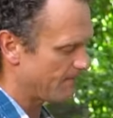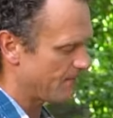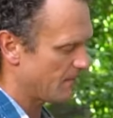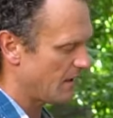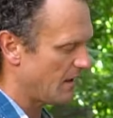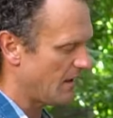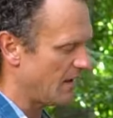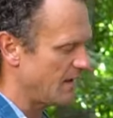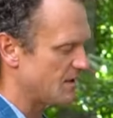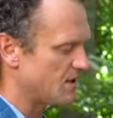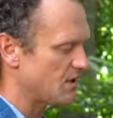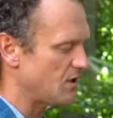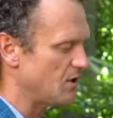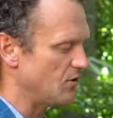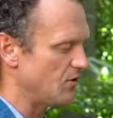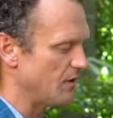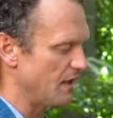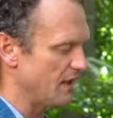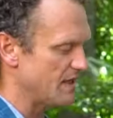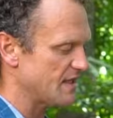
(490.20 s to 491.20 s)
is
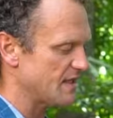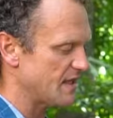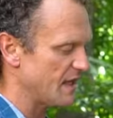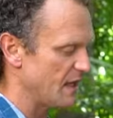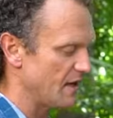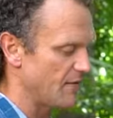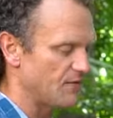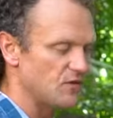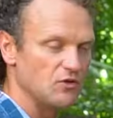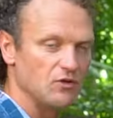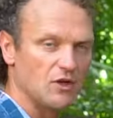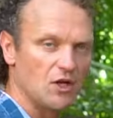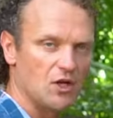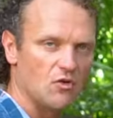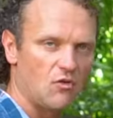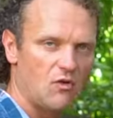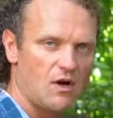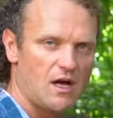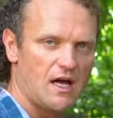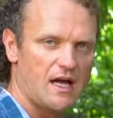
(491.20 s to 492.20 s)
to, instead of do a
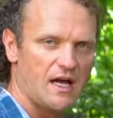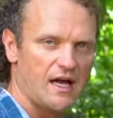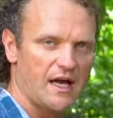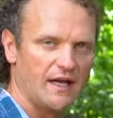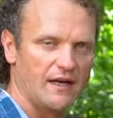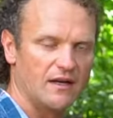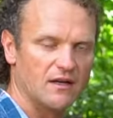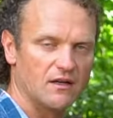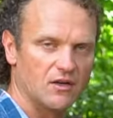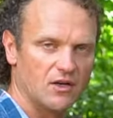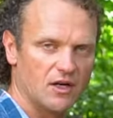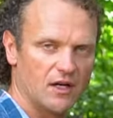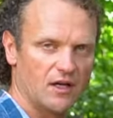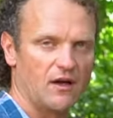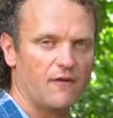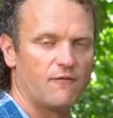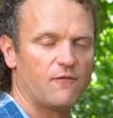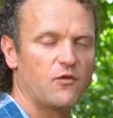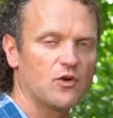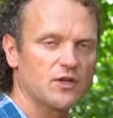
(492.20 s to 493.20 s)
quad or
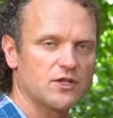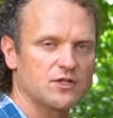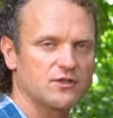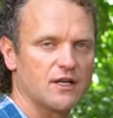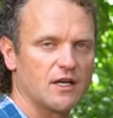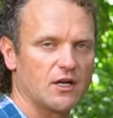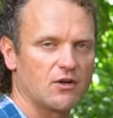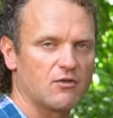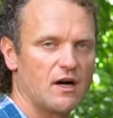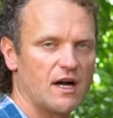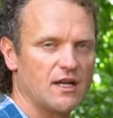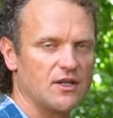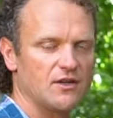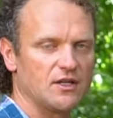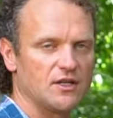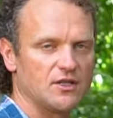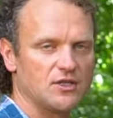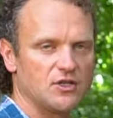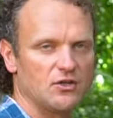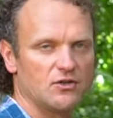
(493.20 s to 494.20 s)
a 4-strand quad, you
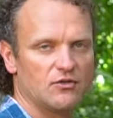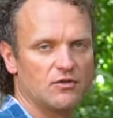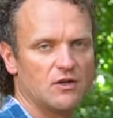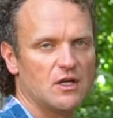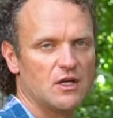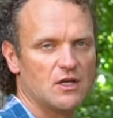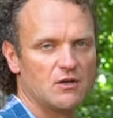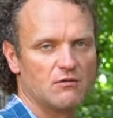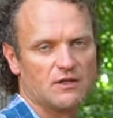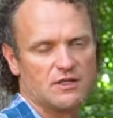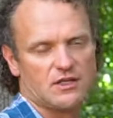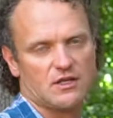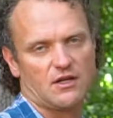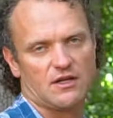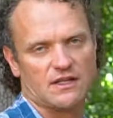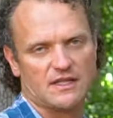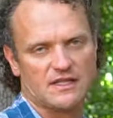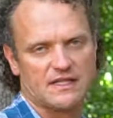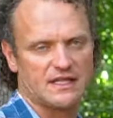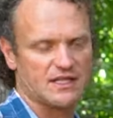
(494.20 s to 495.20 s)
can do what's
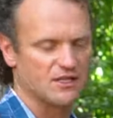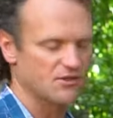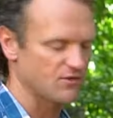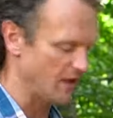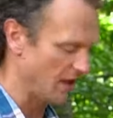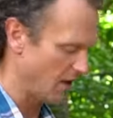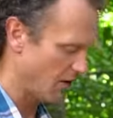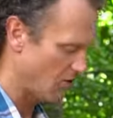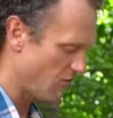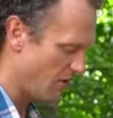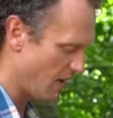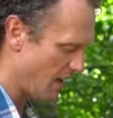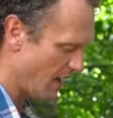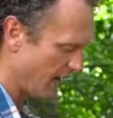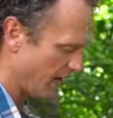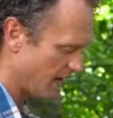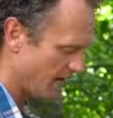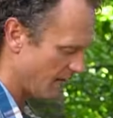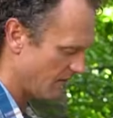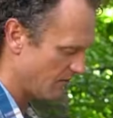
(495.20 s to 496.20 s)
called a 6-strand
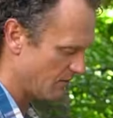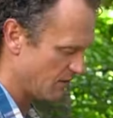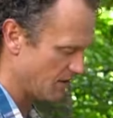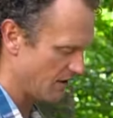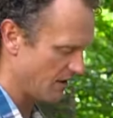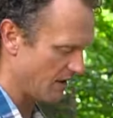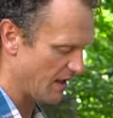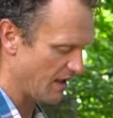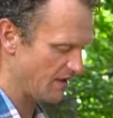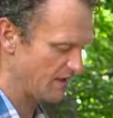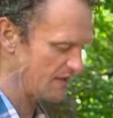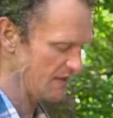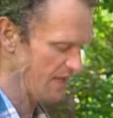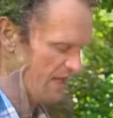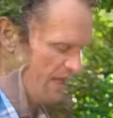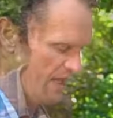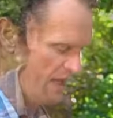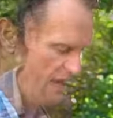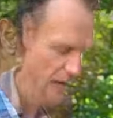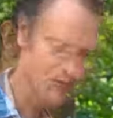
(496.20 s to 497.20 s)
quad. Let me show you how you tie
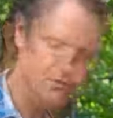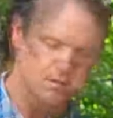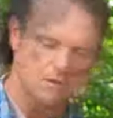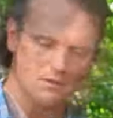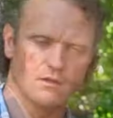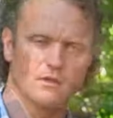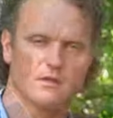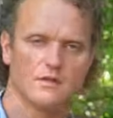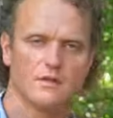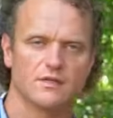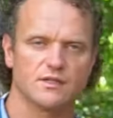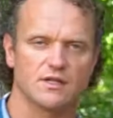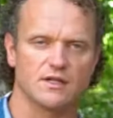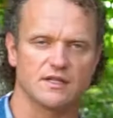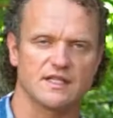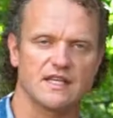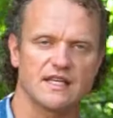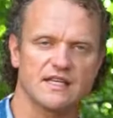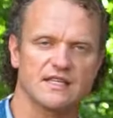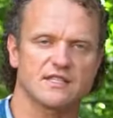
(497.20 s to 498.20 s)
that. So a
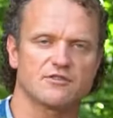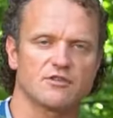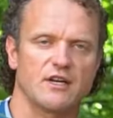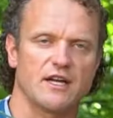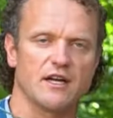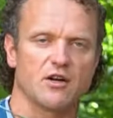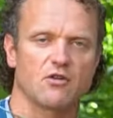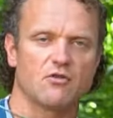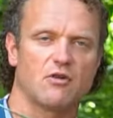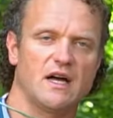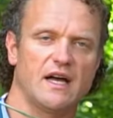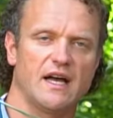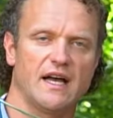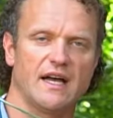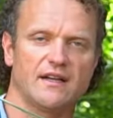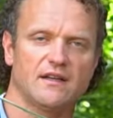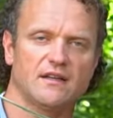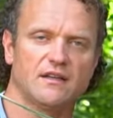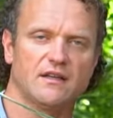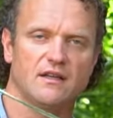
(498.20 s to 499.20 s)
6-strand
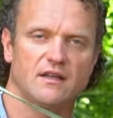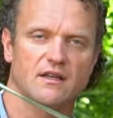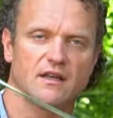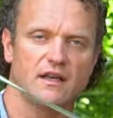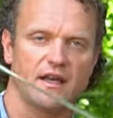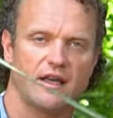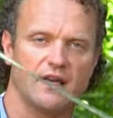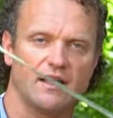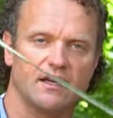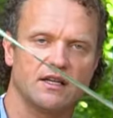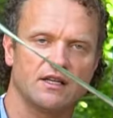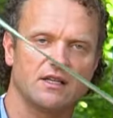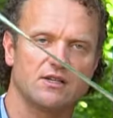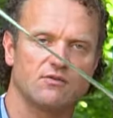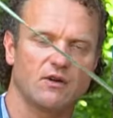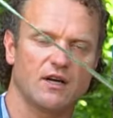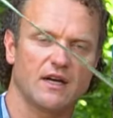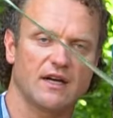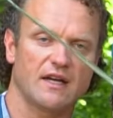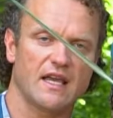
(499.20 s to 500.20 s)
quad is
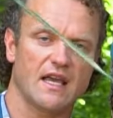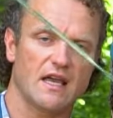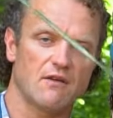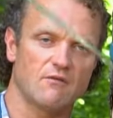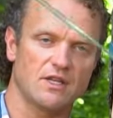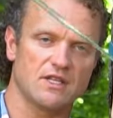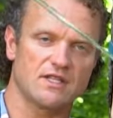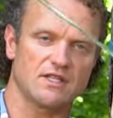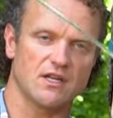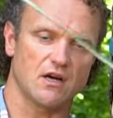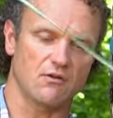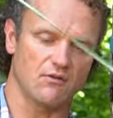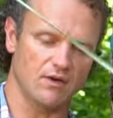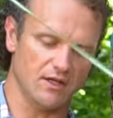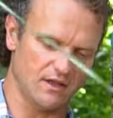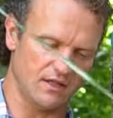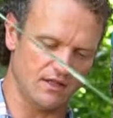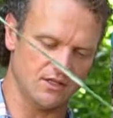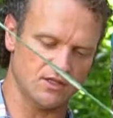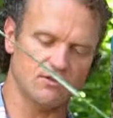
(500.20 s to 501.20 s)
where, again, we start
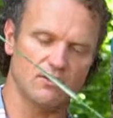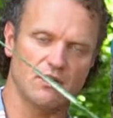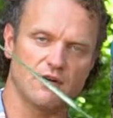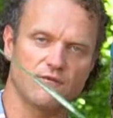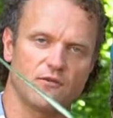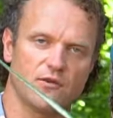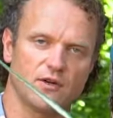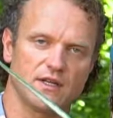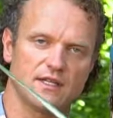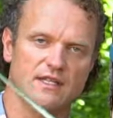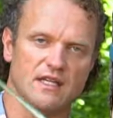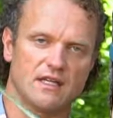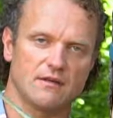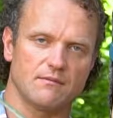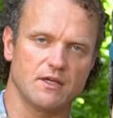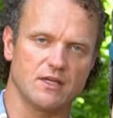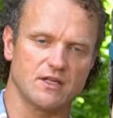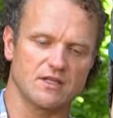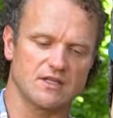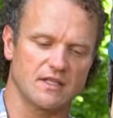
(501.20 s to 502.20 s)
with a 240
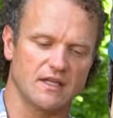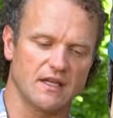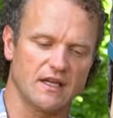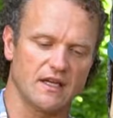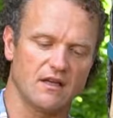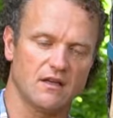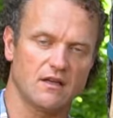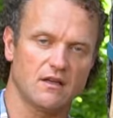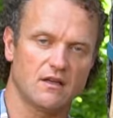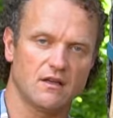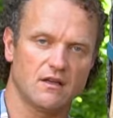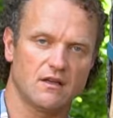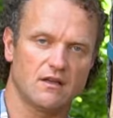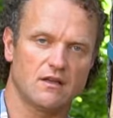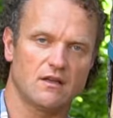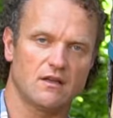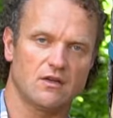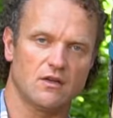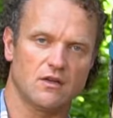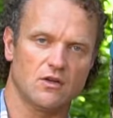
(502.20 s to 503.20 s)
centimeter sling.
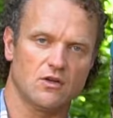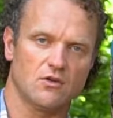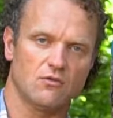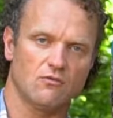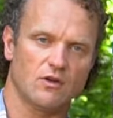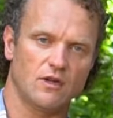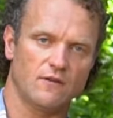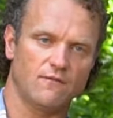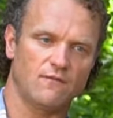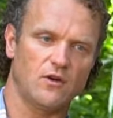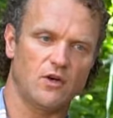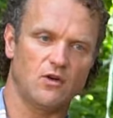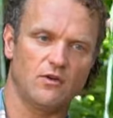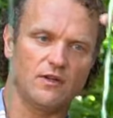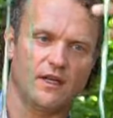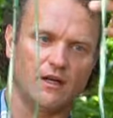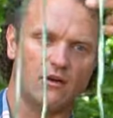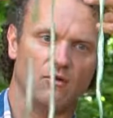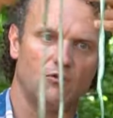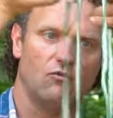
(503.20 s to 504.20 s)
We fold
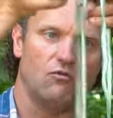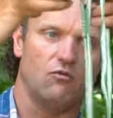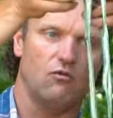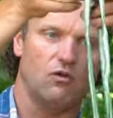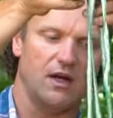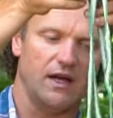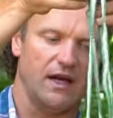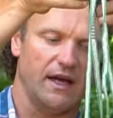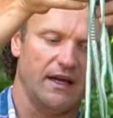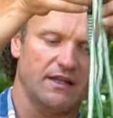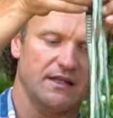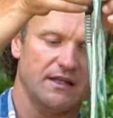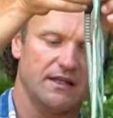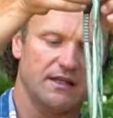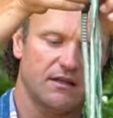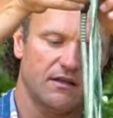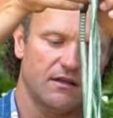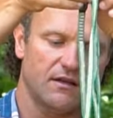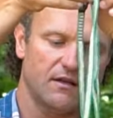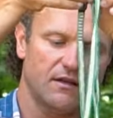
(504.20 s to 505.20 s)
it once,